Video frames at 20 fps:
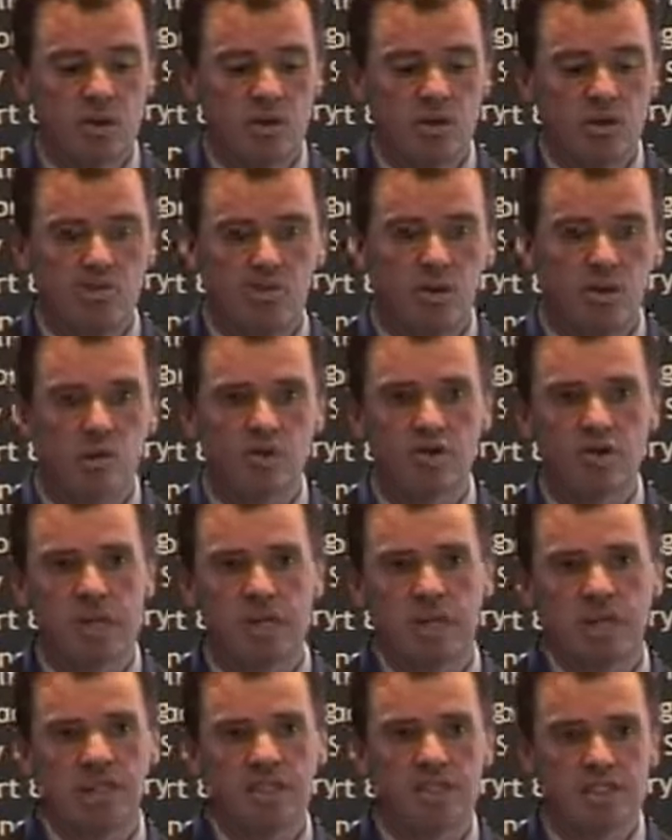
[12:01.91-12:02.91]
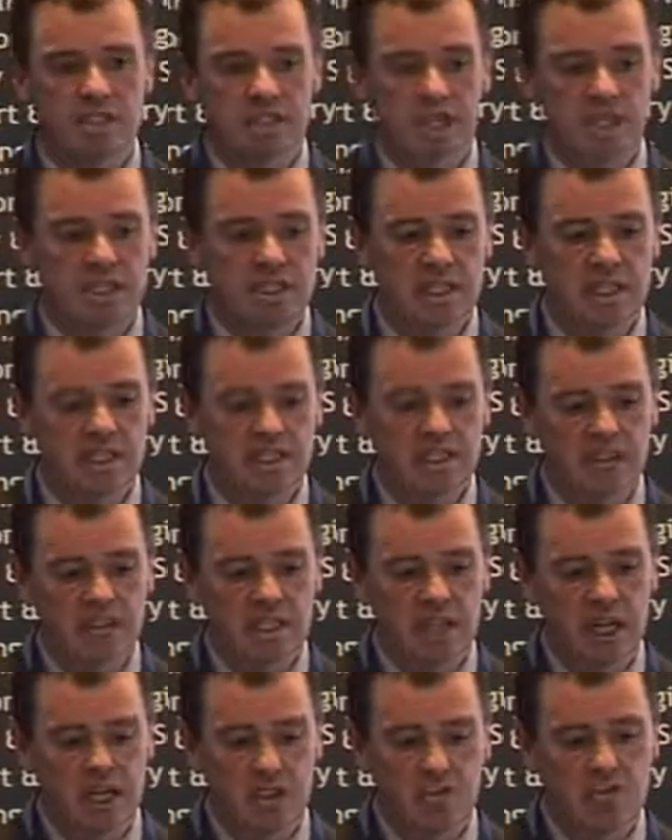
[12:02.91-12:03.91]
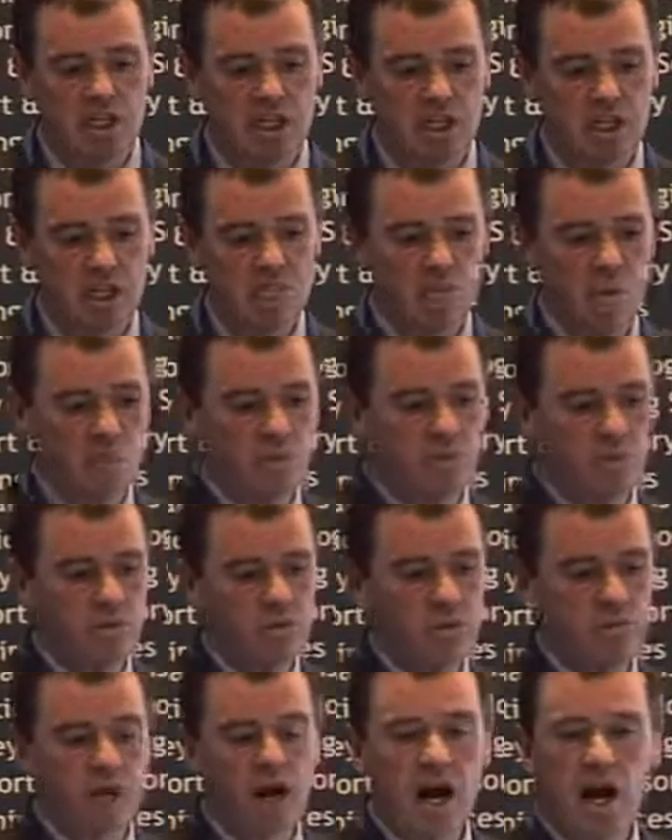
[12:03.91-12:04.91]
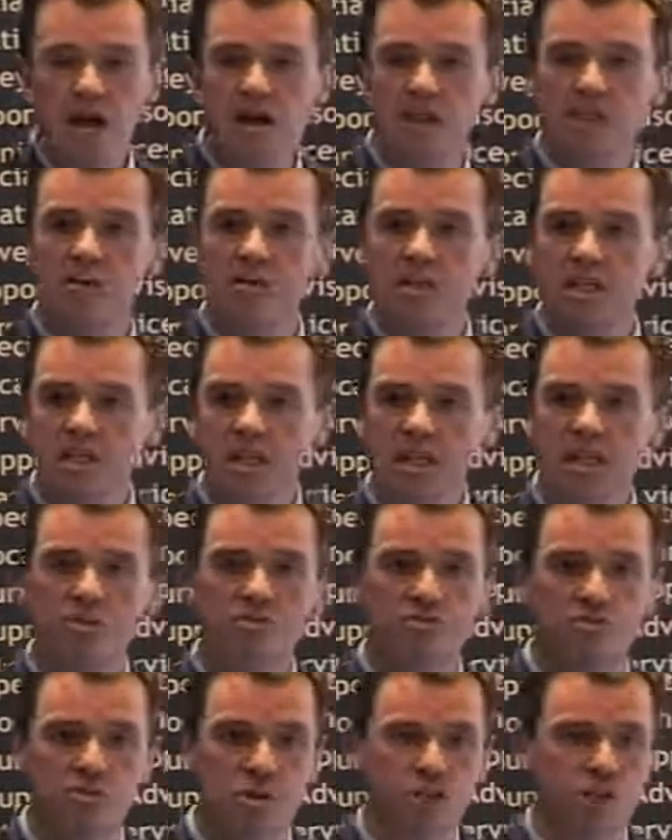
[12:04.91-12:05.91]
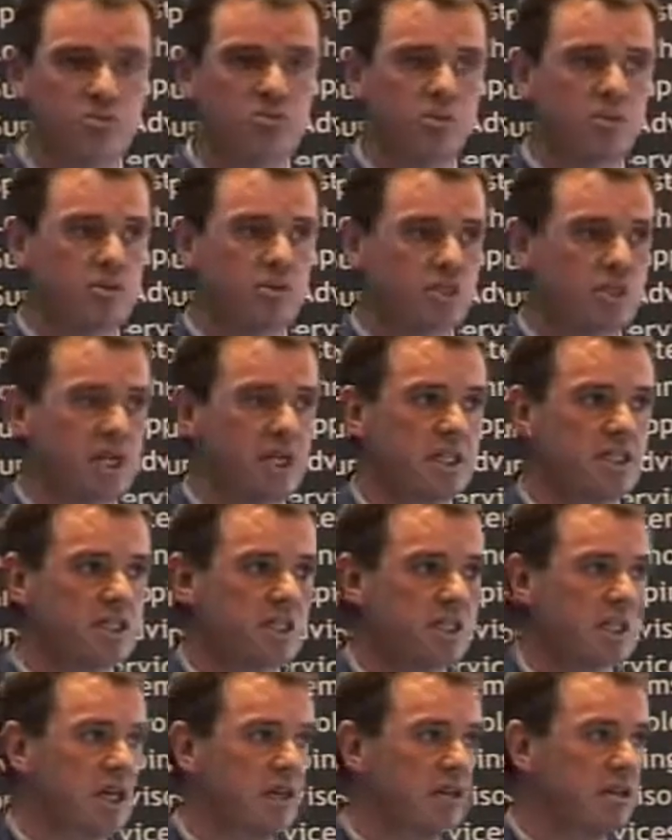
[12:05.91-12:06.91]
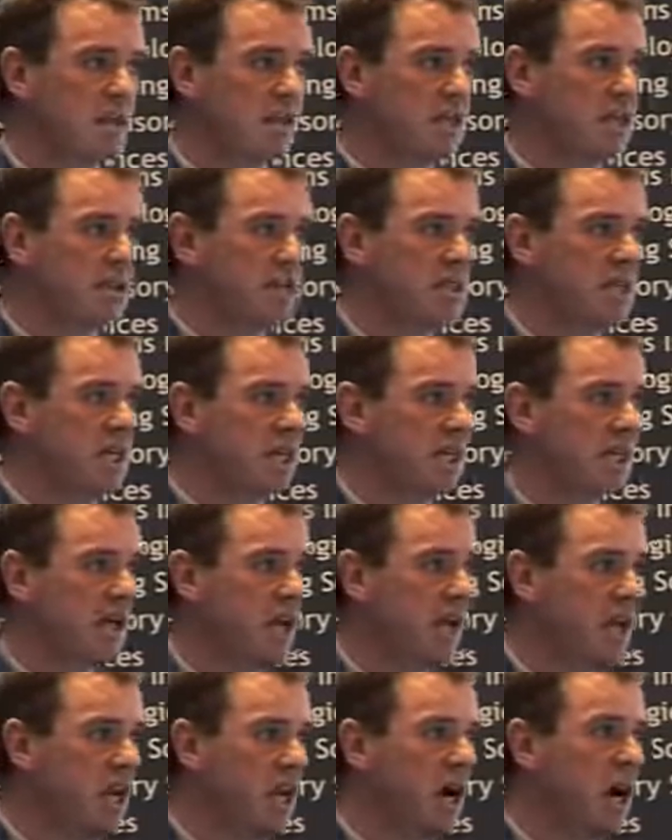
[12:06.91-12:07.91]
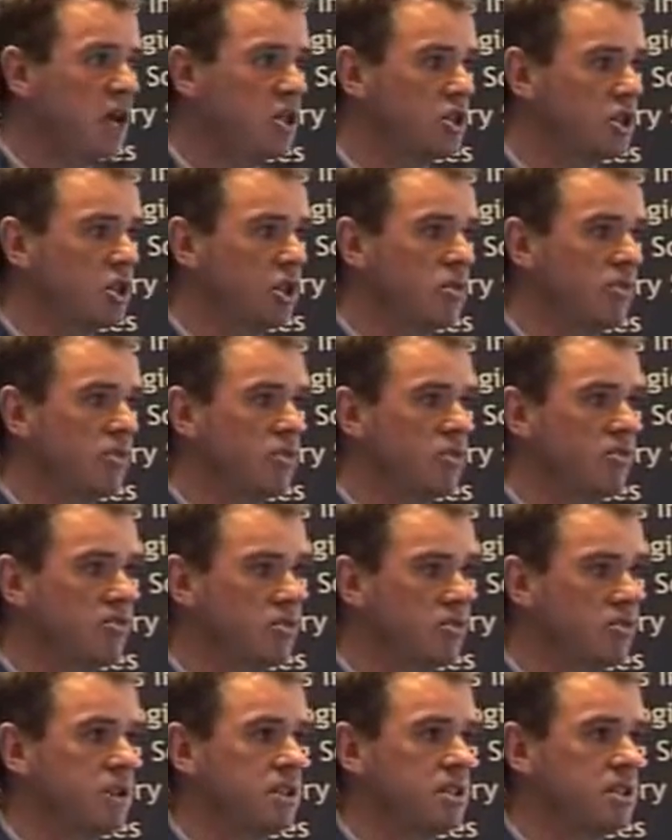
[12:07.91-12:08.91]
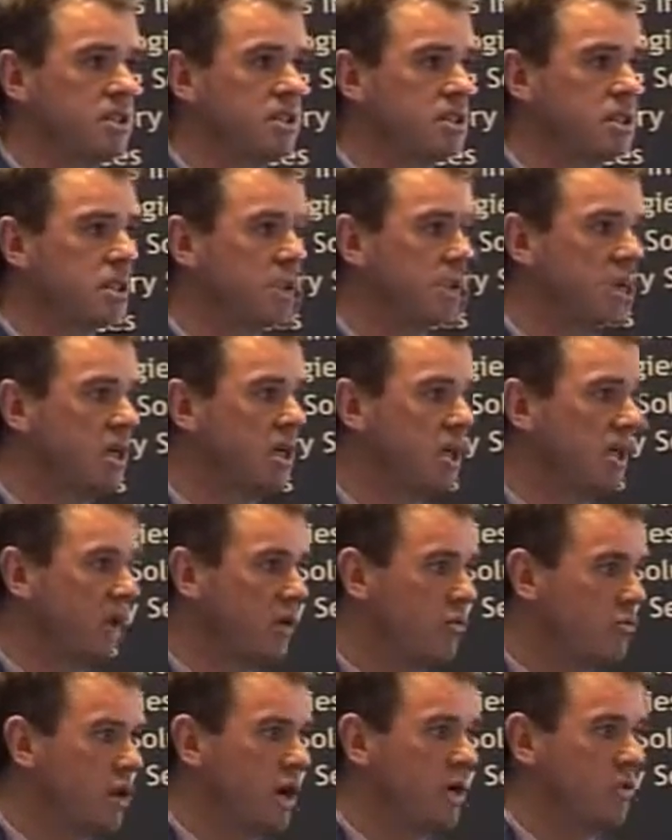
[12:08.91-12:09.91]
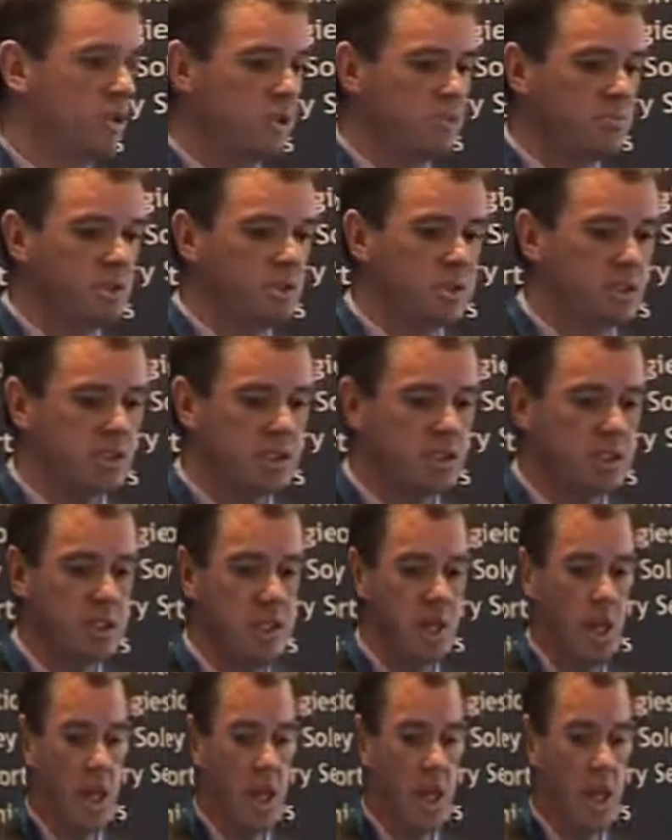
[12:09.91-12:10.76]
We've overlain the data and tried to come up with, are there key freshwater sites in Ireland that contain a large number of threatened and rare species?